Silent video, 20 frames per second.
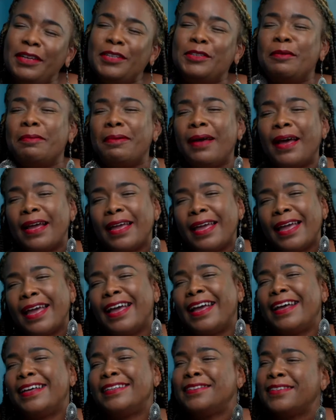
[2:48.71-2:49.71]
we can do a
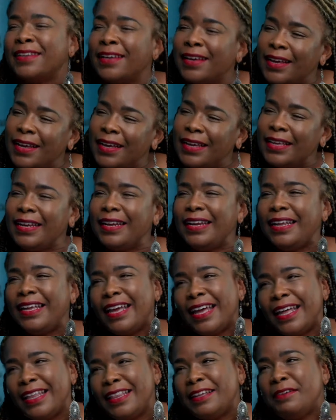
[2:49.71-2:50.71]
podcast. Get it
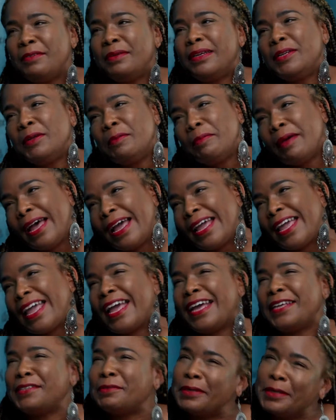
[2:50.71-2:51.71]
together, we'll do a
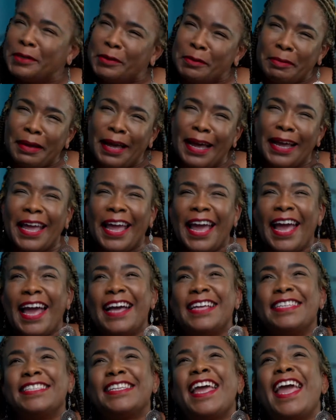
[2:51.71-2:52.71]
podcast, we'll do a
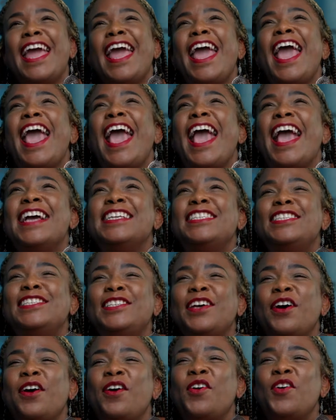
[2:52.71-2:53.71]
podcast. And
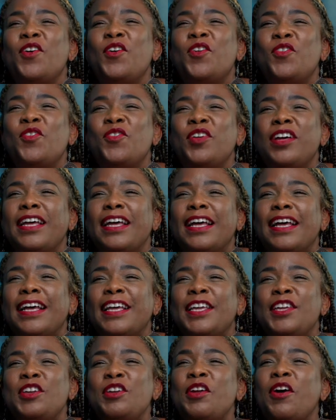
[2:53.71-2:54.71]
so,
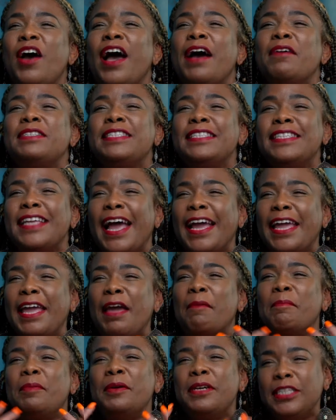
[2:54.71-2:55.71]
I
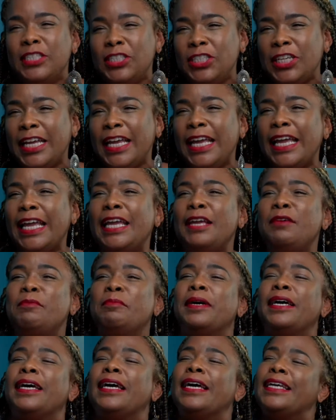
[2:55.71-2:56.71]
kept pushing,
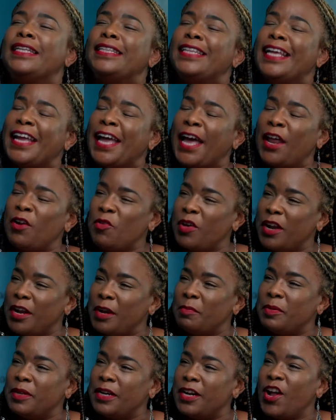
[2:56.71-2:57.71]
but they kind of wanted
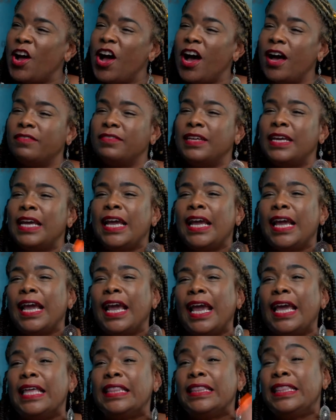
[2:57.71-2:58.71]
to put it off.
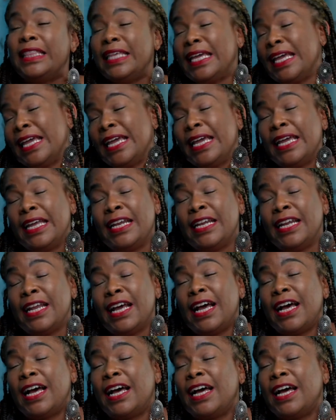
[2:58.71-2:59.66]
And then